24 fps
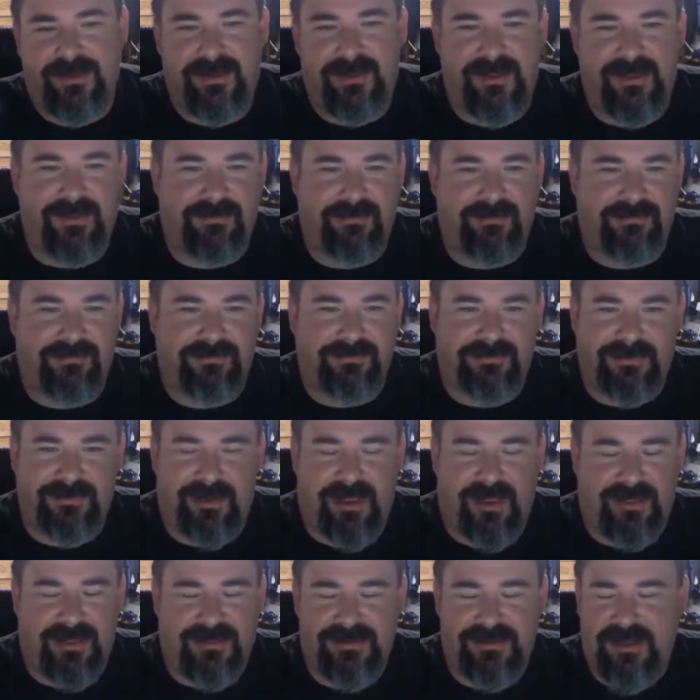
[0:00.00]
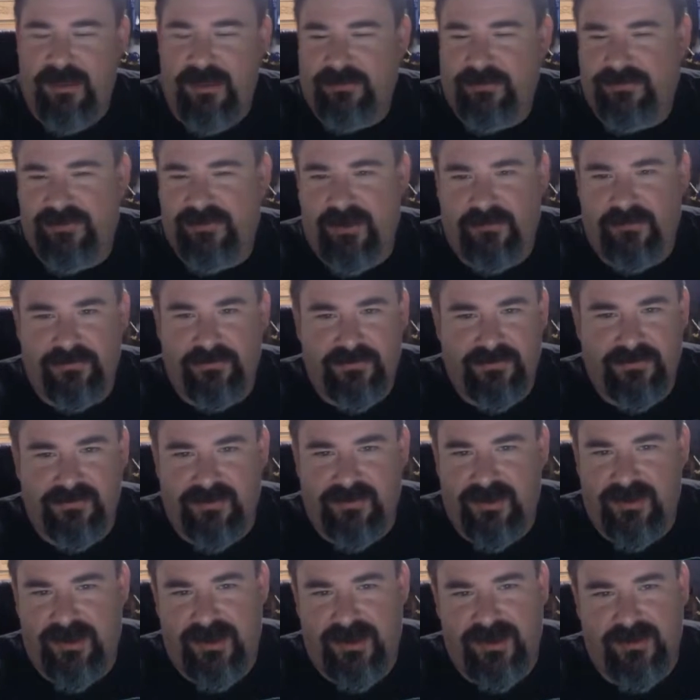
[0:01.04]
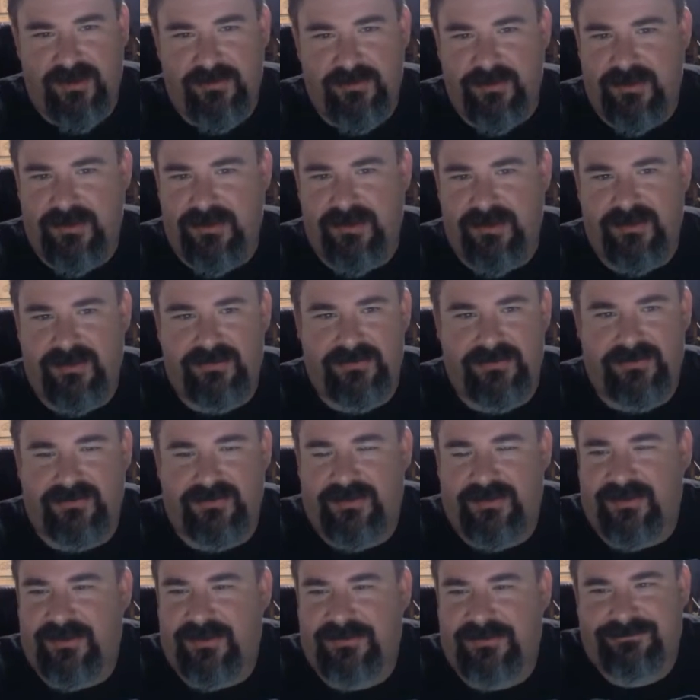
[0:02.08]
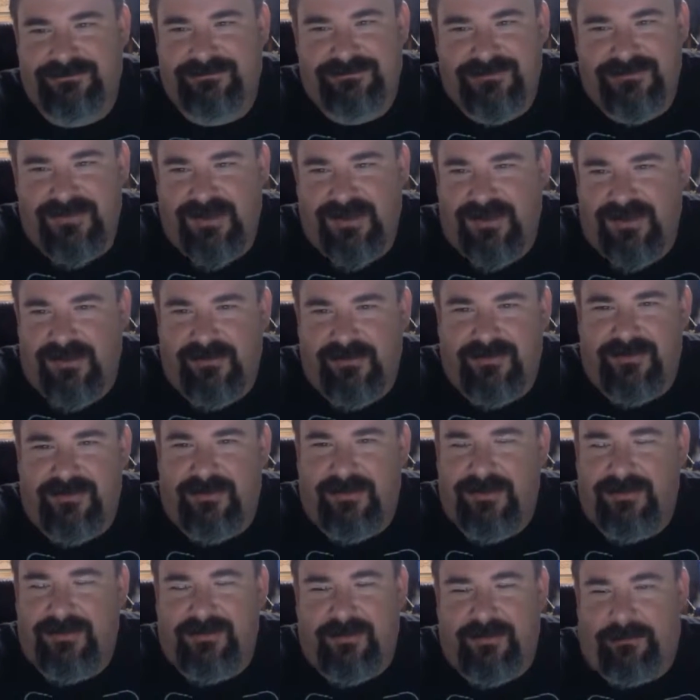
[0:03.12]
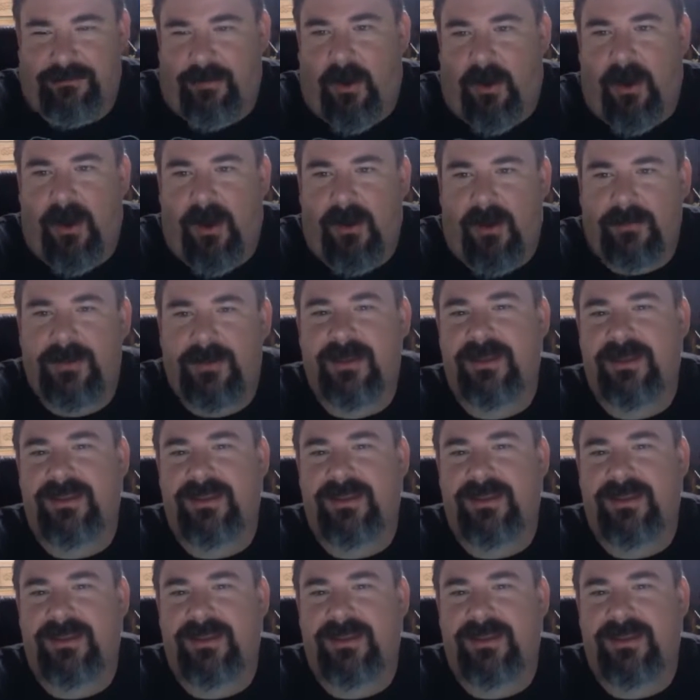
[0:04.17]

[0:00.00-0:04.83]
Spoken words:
He you know, had no self-esteem, and he just, you know, he was a bomb.